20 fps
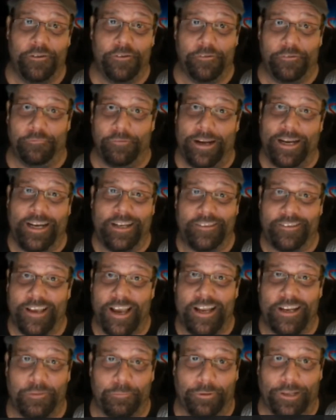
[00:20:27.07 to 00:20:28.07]
right
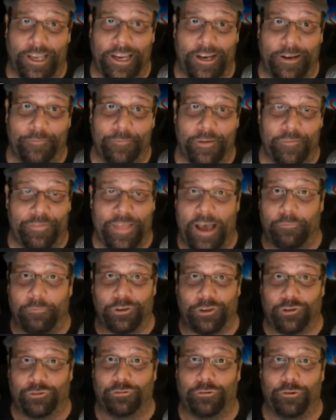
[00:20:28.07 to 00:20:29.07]
inside the plane. If that
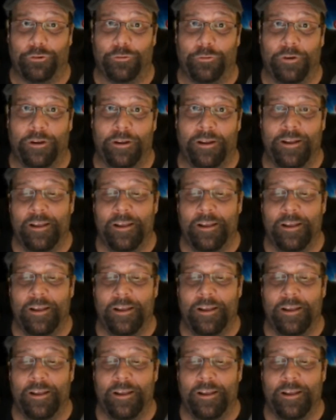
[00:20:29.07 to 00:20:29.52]
was true,